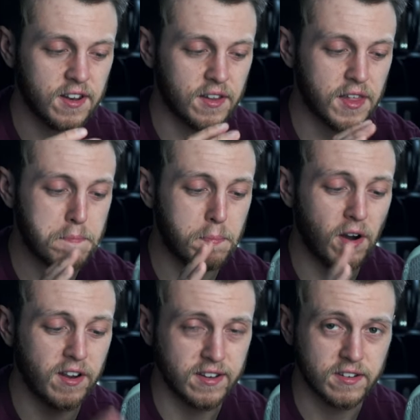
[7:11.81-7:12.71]
Now they
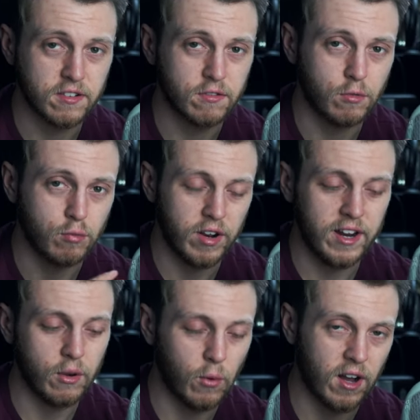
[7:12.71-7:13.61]
bind
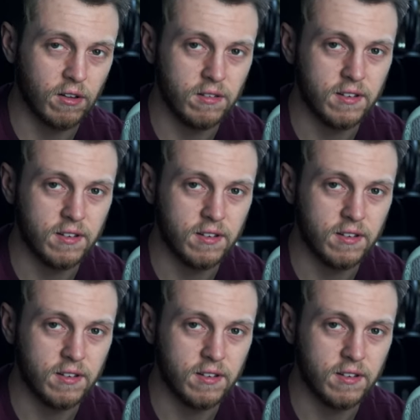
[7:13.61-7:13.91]
really well,